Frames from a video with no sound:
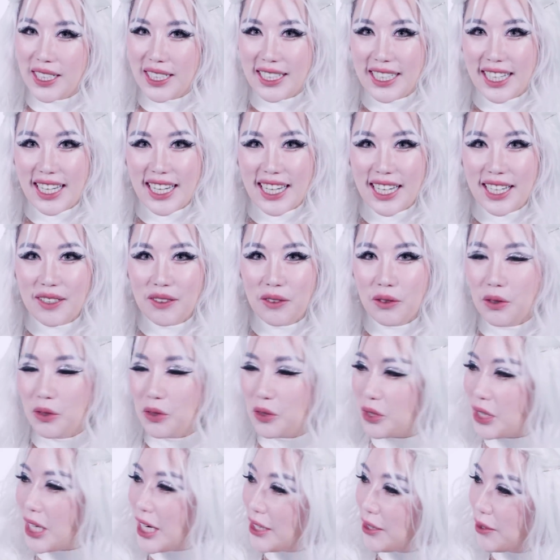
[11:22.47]
the day,
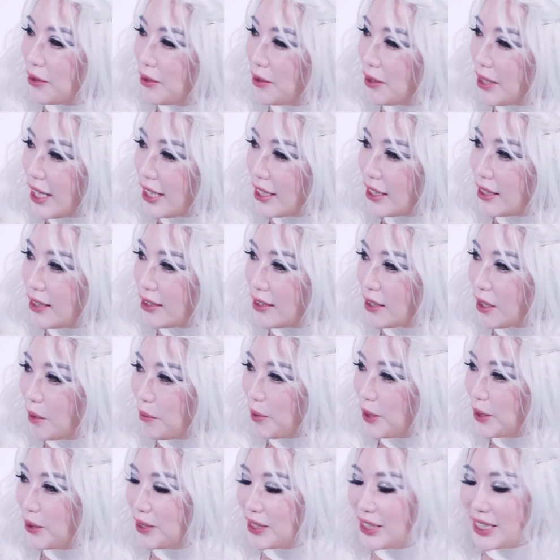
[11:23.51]
to try to look like this
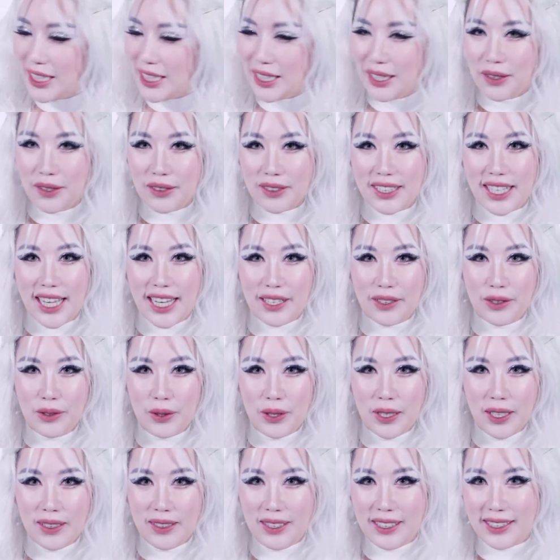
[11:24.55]
WC look that
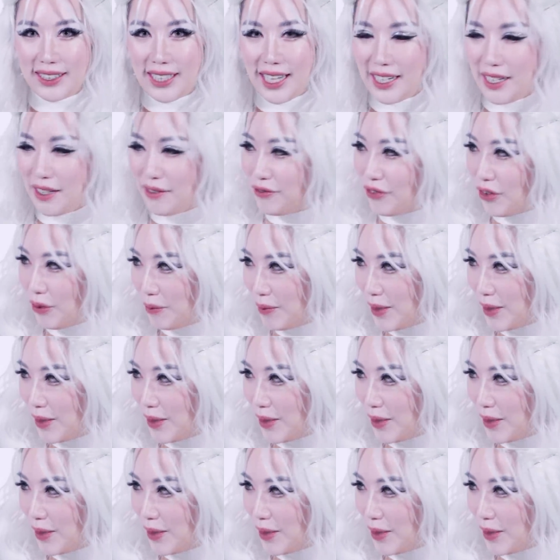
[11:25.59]
Google decided for